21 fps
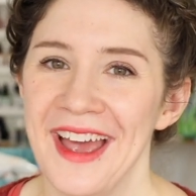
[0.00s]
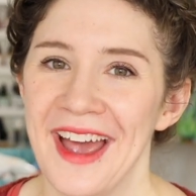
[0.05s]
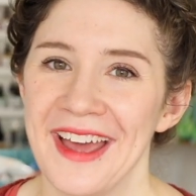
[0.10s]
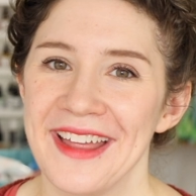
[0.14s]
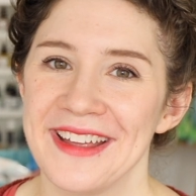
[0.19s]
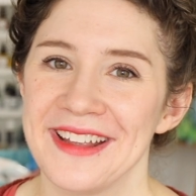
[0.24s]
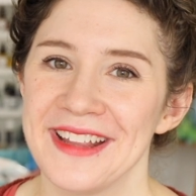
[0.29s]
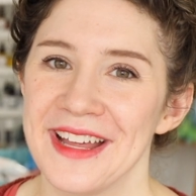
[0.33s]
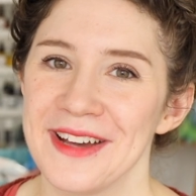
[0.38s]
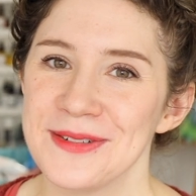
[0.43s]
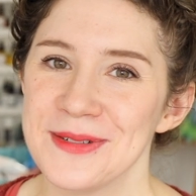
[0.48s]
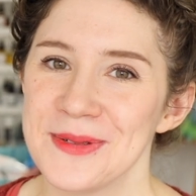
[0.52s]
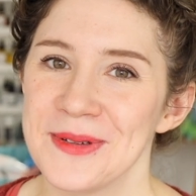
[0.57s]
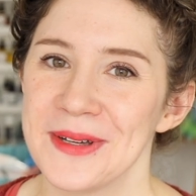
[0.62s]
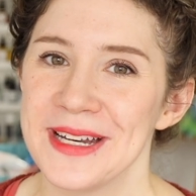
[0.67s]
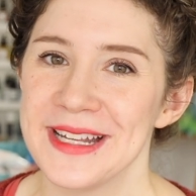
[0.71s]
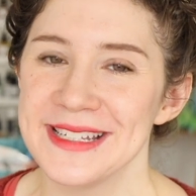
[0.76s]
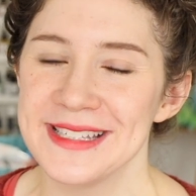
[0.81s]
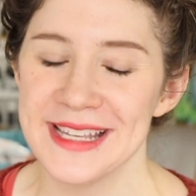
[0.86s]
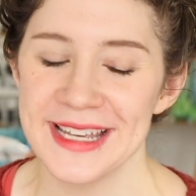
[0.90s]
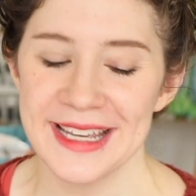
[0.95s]
I think that was
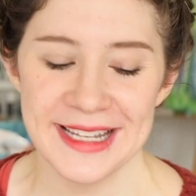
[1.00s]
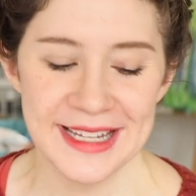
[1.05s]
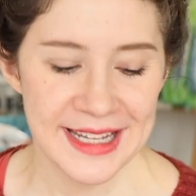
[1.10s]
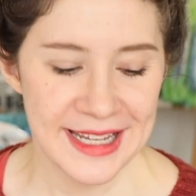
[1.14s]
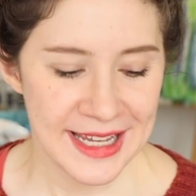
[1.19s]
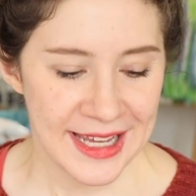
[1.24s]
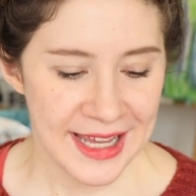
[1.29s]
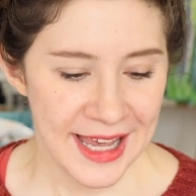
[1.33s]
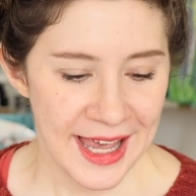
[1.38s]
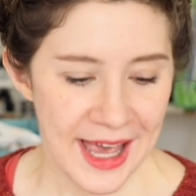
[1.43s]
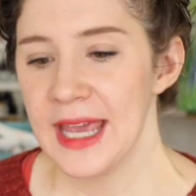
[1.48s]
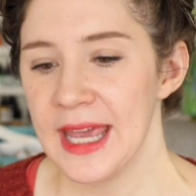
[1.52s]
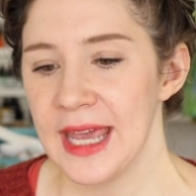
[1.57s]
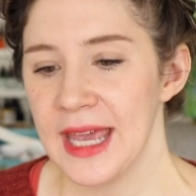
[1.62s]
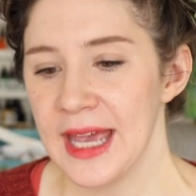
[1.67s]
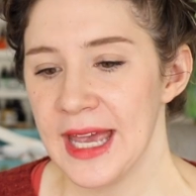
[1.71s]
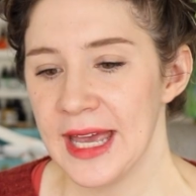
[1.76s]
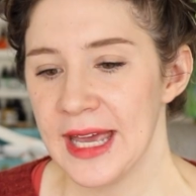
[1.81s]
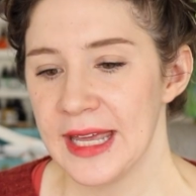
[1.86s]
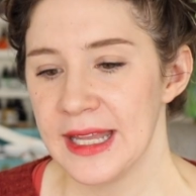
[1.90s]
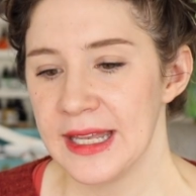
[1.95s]
what I said.
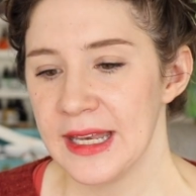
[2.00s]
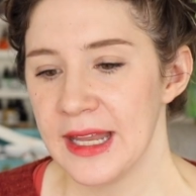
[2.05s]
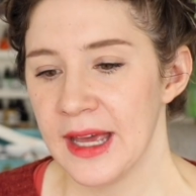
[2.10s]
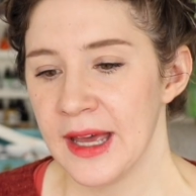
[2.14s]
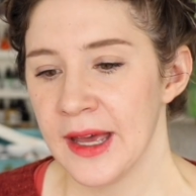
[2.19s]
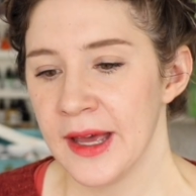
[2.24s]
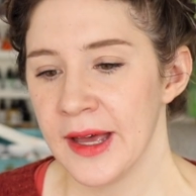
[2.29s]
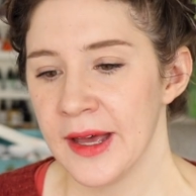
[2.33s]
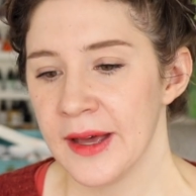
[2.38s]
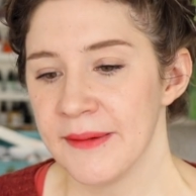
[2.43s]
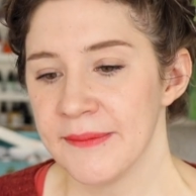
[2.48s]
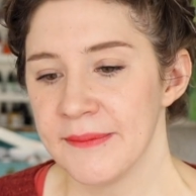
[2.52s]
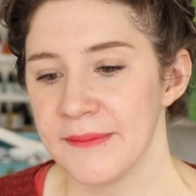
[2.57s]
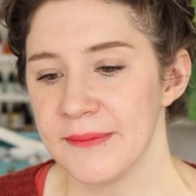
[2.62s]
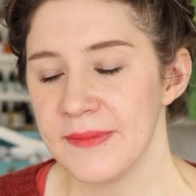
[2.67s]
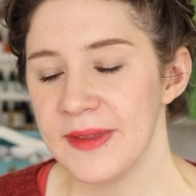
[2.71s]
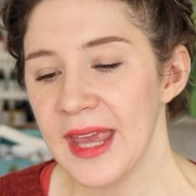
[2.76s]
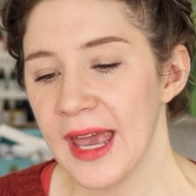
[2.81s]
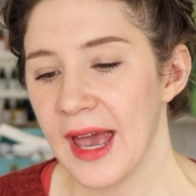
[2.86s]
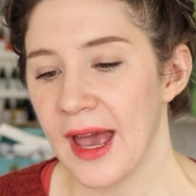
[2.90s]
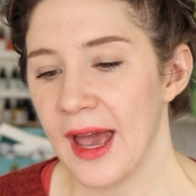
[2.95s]
And, um,
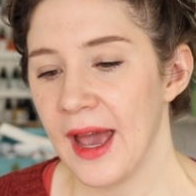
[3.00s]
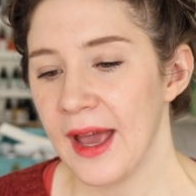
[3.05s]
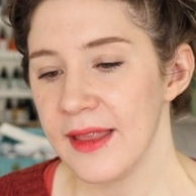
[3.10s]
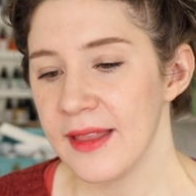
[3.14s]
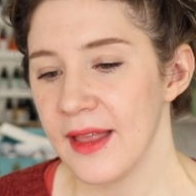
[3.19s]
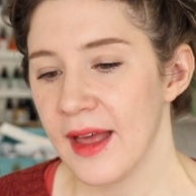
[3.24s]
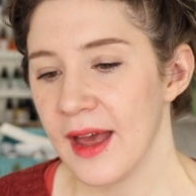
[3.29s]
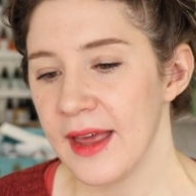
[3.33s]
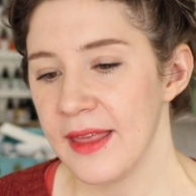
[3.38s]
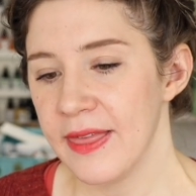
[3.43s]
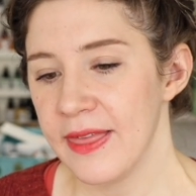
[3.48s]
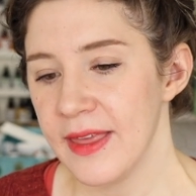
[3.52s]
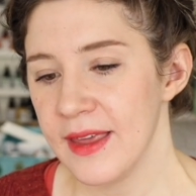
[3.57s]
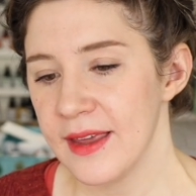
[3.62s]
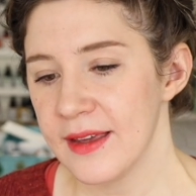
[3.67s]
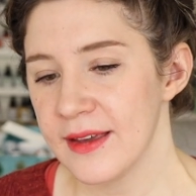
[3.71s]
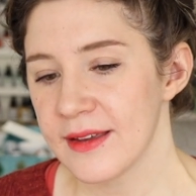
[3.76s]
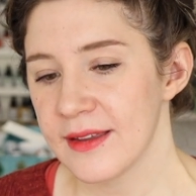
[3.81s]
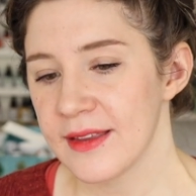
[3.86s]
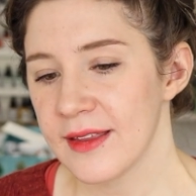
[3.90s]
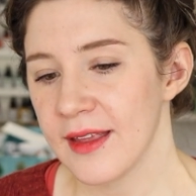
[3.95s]
yeah, I, I think
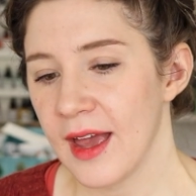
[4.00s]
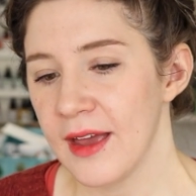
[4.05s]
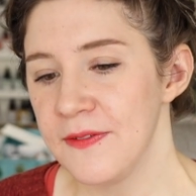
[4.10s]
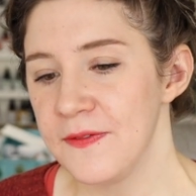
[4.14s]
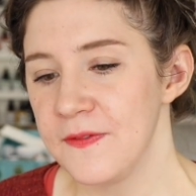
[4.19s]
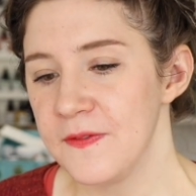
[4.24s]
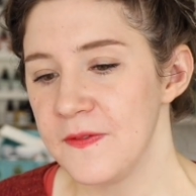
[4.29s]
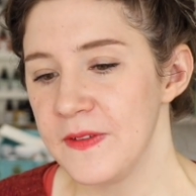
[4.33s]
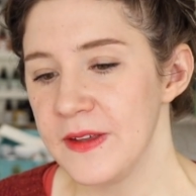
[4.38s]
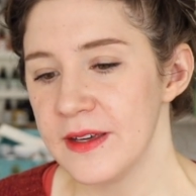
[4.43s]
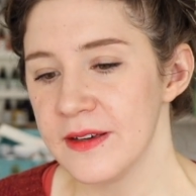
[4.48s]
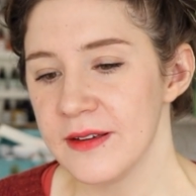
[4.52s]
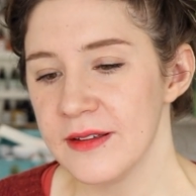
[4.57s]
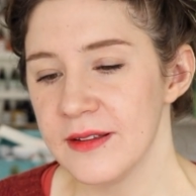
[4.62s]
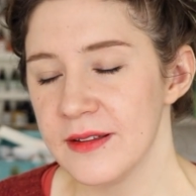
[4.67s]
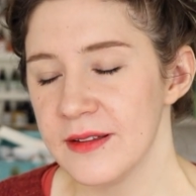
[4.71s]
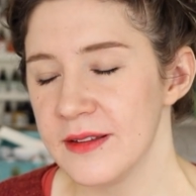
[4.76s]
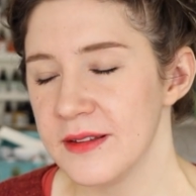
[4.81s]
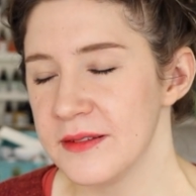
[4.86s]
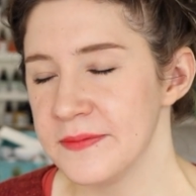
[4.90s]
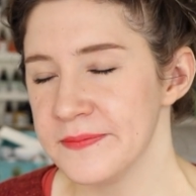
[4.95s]
I
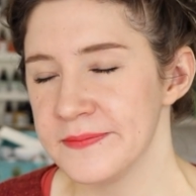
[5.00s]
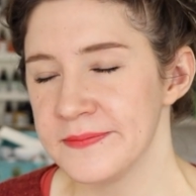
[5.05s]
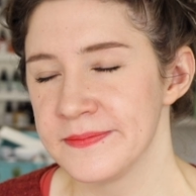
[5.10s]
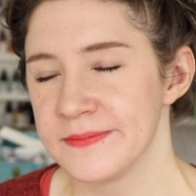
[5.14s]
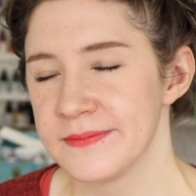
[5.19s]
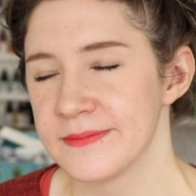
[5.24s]
feel,